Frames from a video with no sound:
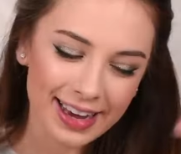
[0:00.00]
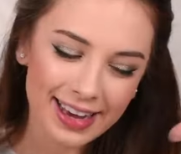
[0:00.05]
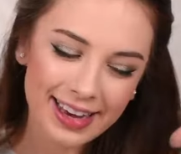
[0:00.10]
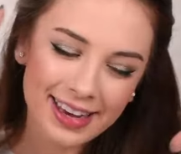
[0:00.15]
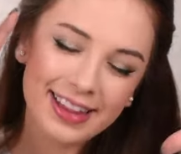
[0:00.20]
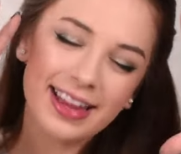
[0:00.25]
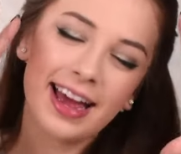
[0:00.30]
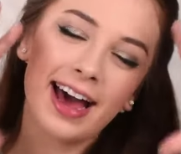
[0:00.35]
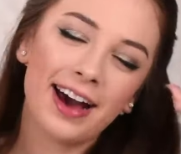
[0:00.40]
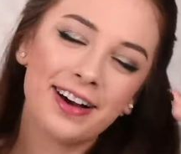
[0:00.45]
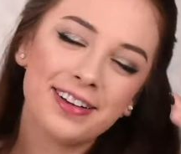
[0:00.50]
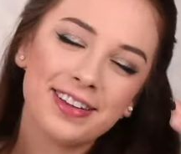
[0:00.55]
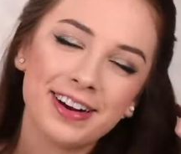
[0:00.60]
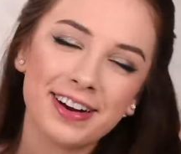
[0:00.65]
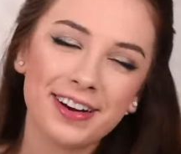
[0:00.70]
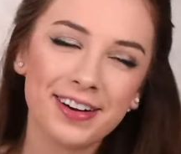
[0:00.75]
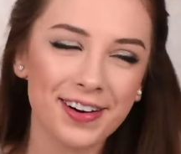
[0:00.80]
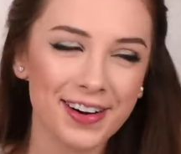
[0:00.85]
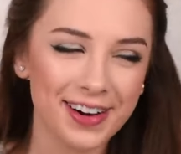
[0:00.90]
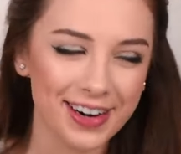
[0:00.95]
Hugging the
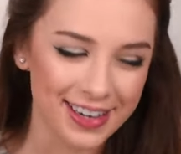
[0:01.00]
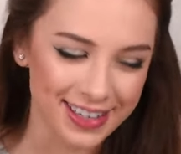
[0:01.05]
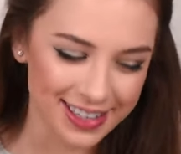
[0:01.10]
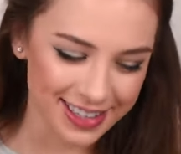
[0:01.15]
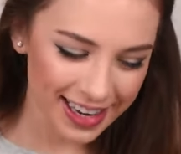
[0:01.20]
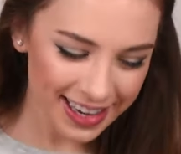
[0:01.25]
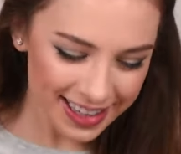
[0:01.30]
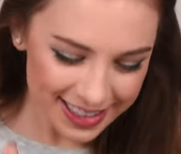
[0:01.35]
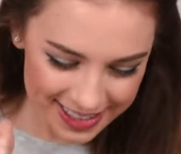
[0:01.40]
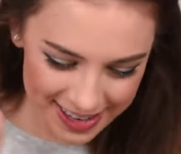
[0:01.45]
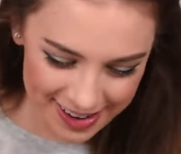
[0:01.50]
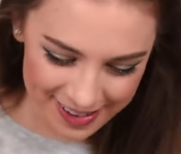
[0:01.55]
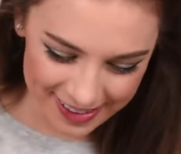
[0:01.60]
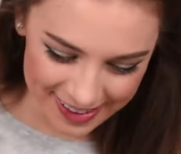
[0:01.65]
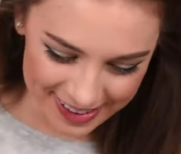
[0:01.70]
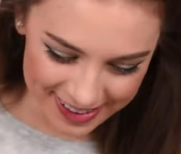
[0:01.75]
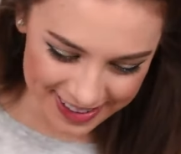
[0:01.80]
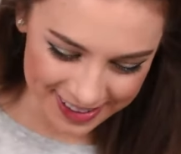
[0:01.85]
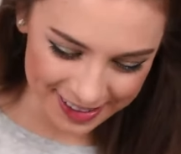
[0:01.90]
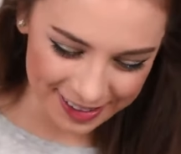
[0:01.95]
outer corners, that
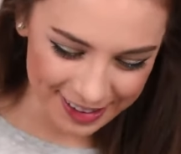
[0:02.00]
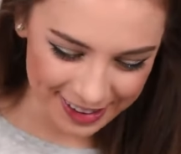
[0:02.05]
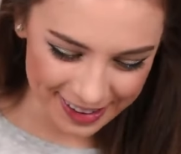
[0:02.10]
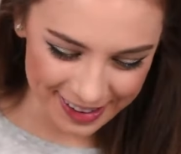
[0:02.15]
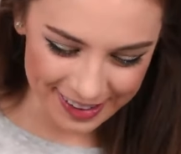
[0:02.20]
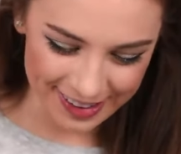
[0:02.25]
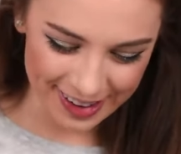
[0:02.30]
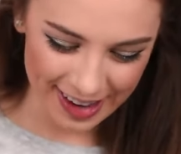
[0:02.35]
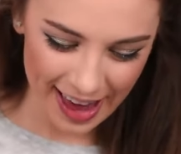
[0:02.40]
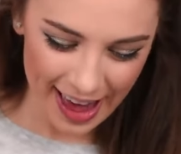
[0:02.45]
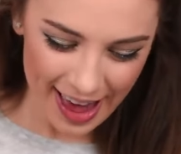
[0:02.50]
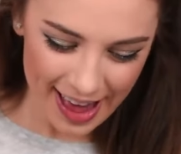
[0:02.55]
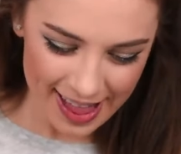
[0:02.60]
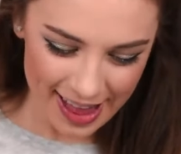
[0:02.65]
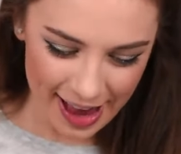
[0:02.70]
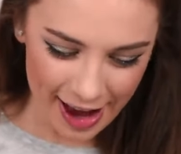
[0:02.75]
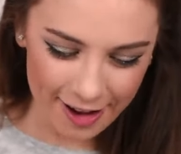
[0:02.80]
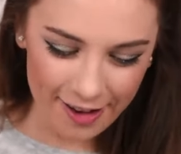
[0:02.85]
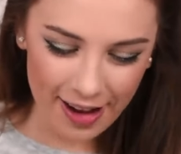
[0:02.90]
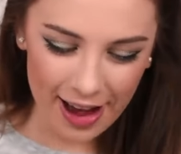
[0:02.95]
sounded so cute.
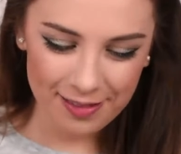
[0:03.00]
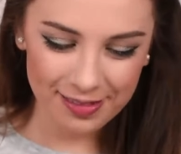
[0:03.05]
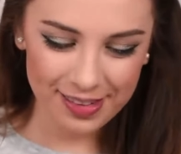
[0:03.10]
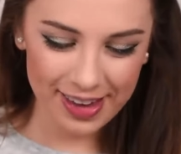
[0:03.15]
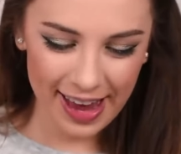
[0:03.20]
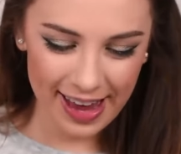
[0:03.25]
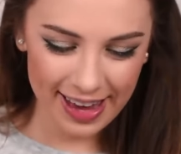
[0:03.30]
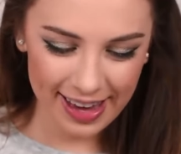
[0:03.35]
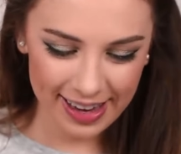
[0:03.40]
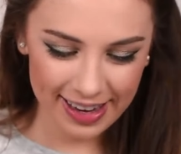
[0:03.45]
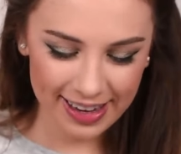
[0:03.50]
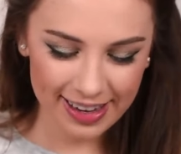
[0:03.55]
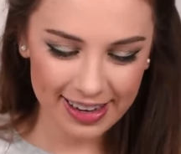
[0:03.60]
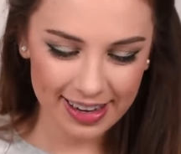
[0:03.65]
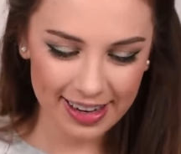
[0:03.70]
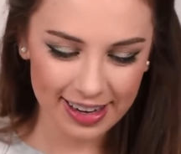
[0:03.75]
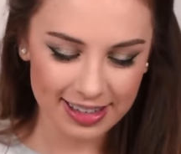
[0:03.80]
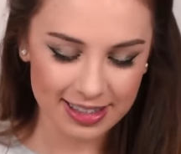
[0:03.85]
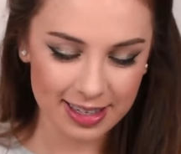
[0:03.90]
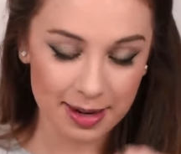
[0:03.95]
Now, I'm taking
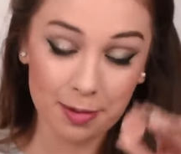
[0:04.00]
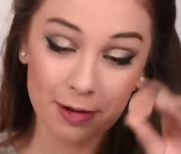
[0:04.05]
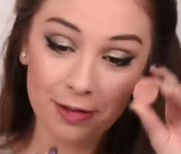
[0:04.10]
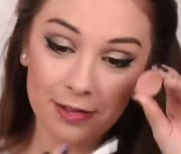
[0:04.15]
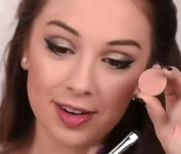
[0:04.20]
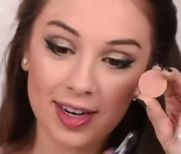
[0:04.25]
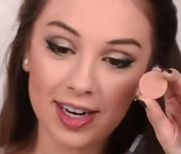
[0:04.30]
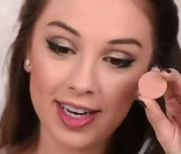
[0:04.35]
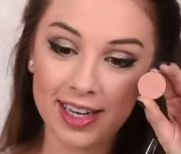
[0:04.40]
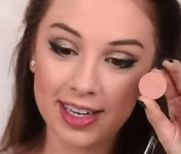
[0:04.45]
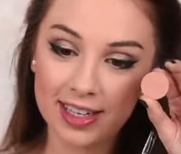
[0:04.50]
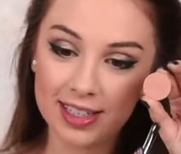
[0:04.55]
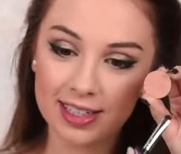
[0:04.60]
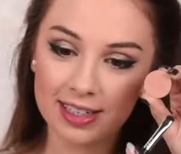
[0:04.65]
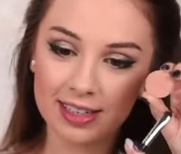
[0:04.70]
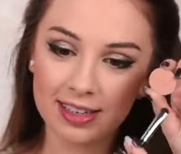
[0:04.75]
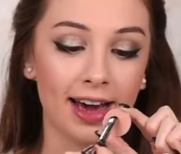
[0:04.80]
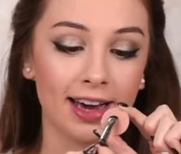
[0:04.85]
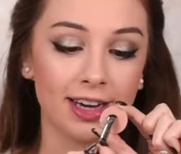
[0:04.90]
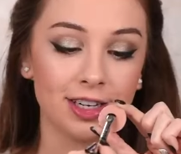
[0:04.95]
some of
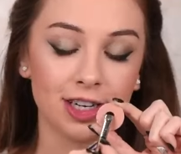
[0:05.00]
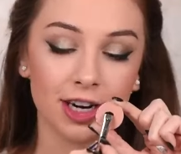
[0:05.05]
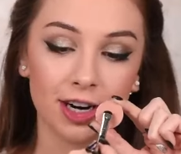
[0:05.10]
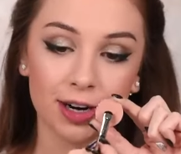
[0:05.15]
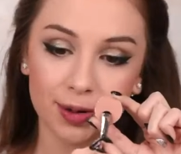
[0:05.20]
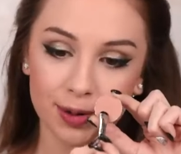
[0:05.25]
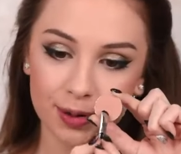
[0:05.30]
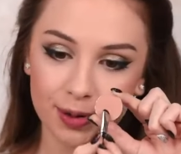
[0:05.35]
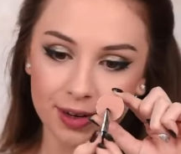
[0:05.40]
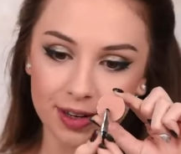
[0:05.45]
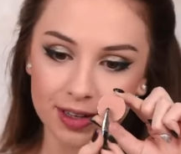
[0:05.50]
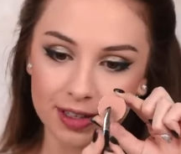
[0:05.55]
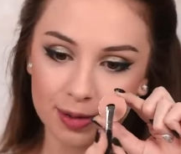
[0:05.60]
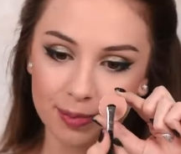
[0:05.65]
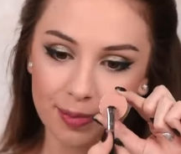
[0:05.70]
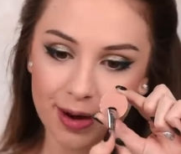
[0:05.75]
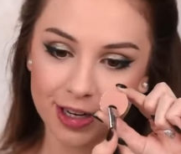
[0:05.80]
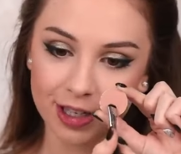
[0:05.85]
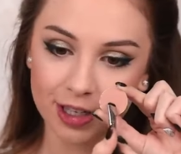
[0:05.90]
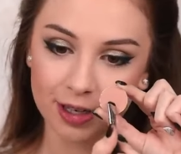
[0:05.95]
this eyeshadow on a
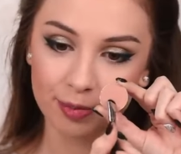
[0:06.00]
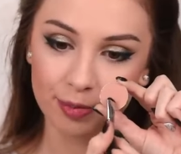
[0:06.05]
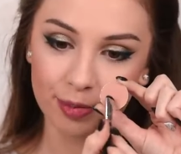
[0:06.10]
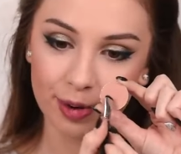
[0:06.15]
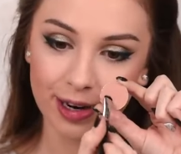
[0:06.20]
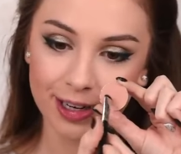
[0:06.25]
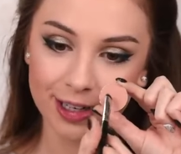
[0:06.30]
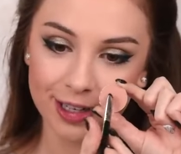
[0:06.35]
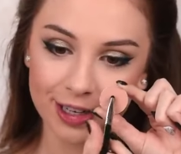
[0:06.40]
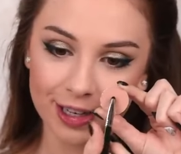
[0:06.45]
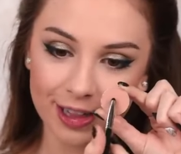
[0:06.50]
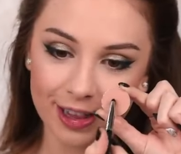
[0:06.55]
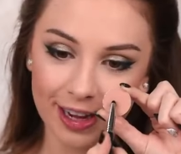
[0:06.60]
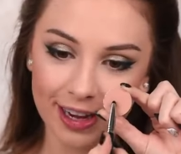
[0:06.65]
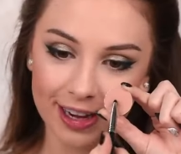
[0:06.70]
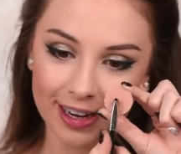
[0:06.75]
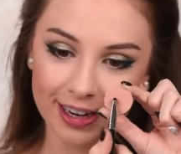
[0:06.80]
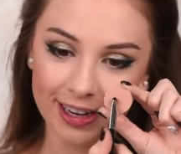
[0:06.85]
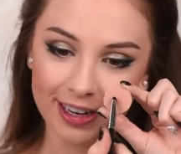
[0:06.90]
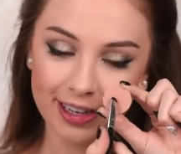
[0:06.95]
smudging brush
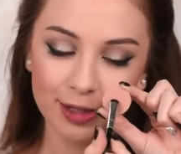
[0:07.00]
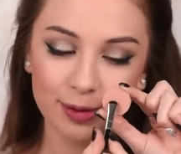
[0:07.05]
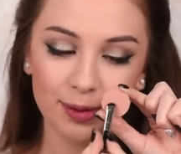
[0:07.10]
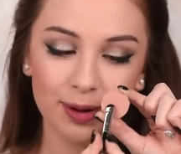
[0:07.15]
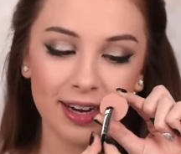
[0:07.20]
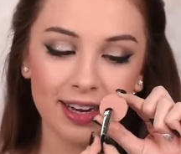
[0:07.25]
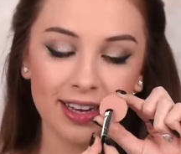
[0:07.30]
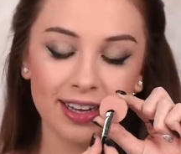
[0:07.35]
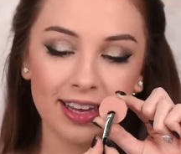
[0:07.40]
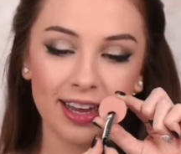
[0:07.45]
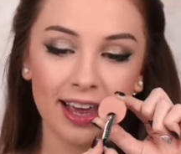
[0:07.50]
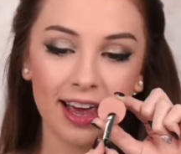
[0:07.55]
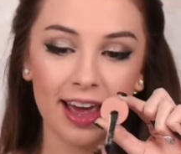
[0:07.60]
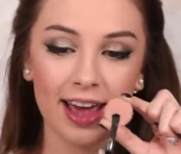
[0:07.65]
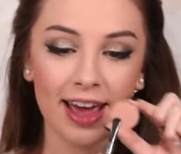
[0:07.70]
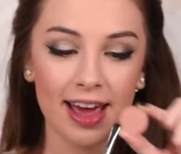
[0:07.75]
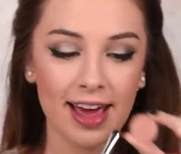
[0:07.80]
like this one.